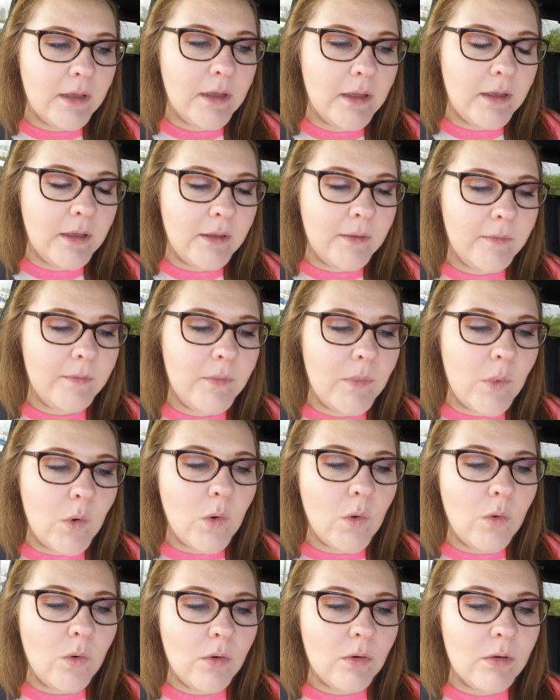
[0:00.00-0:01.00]
Um,
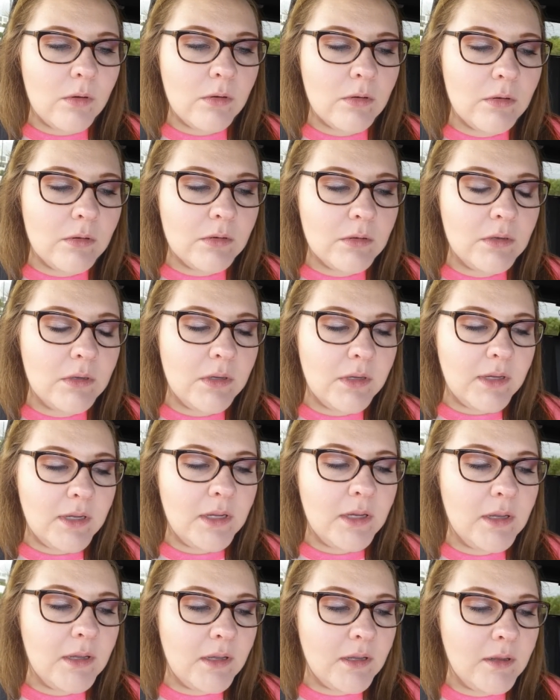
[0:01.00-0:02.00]

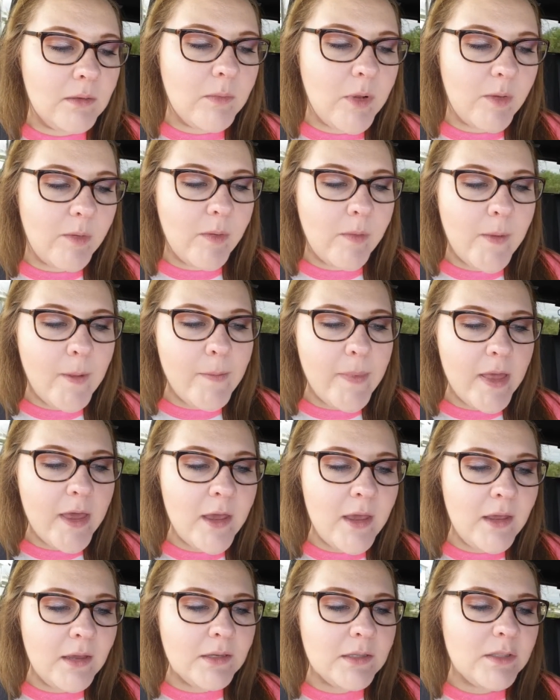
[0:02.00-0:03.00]
uh, blah, blah, blah,
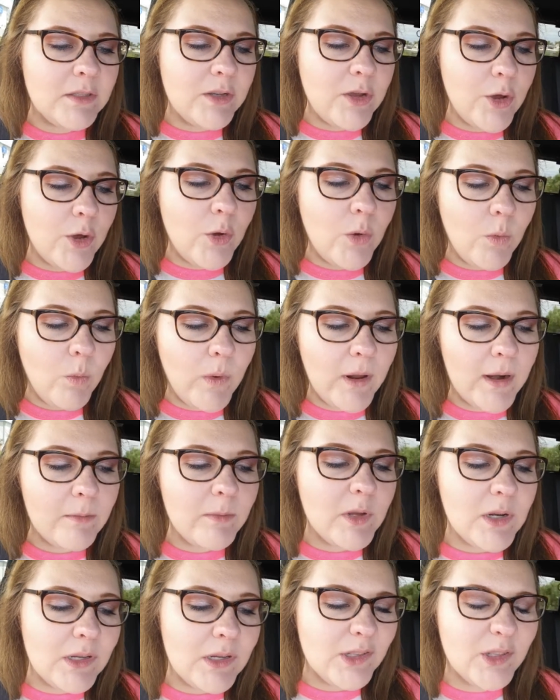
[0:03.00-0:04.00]
blah. So, what
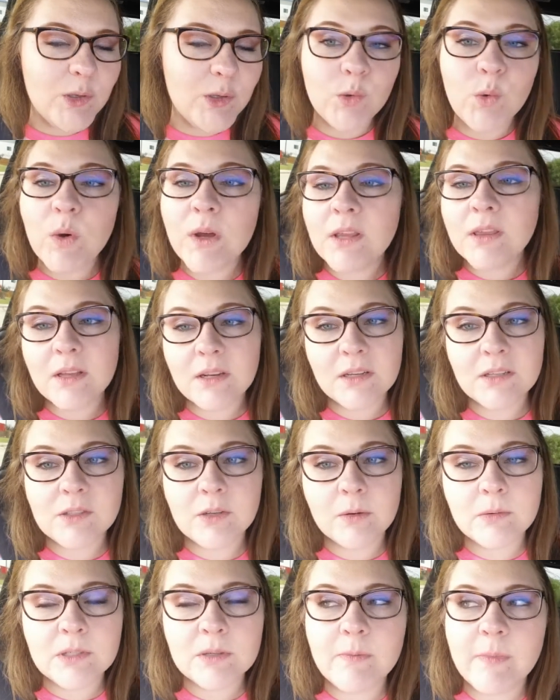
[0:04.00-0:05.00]
I'm going to do in the
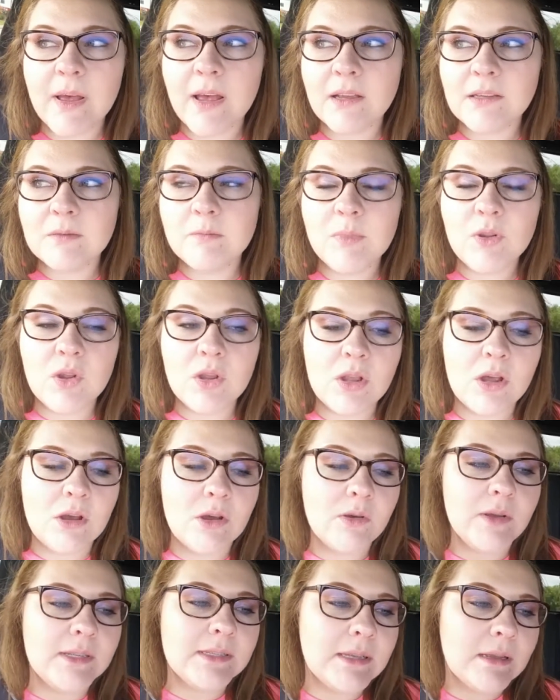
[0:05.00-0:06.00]
description box
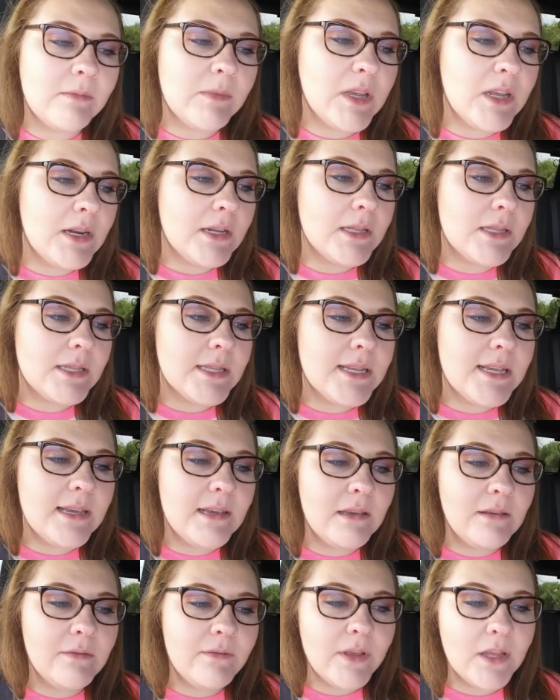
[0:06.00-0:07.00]
below is I'm going to
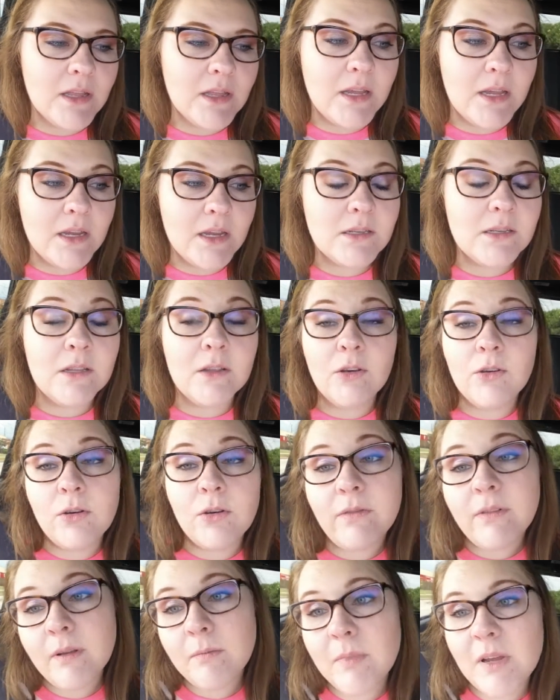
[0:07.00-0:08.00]
leave a link to their
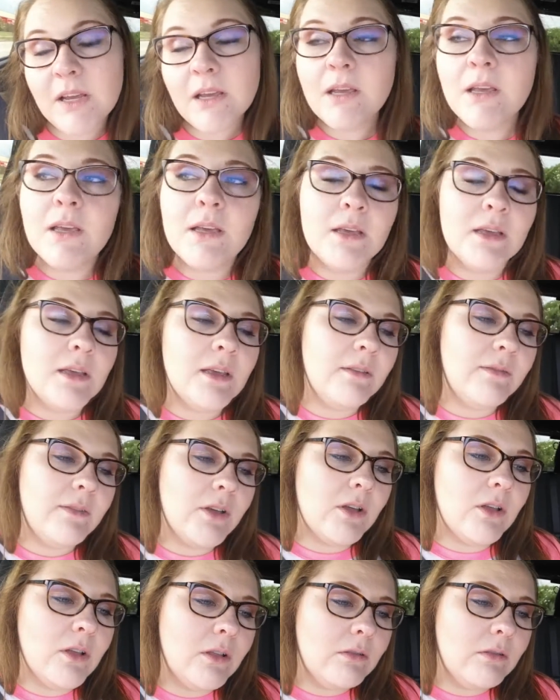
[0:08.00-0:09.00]
GoFundMe if
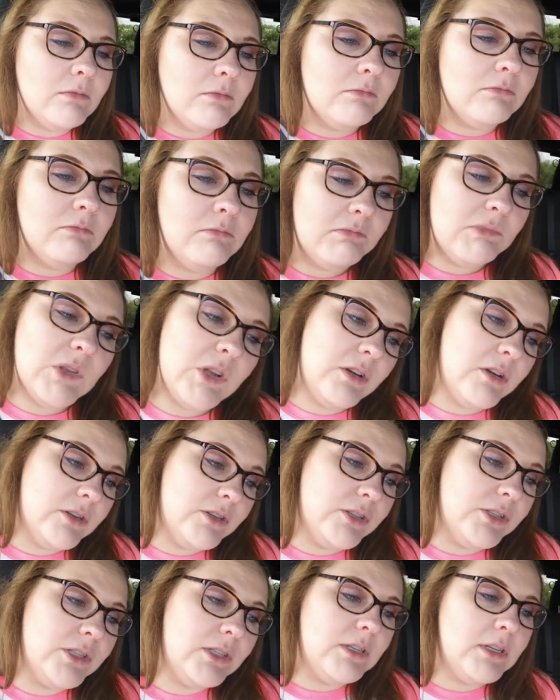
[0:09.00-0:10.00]
y'all are
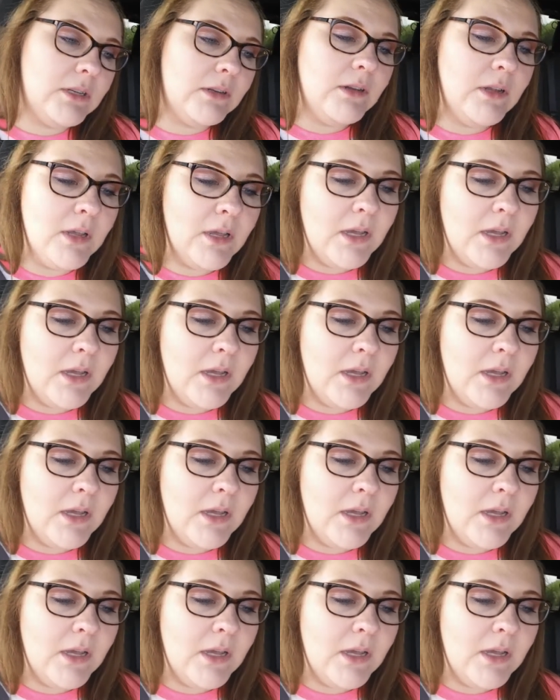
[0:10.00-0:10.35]
interested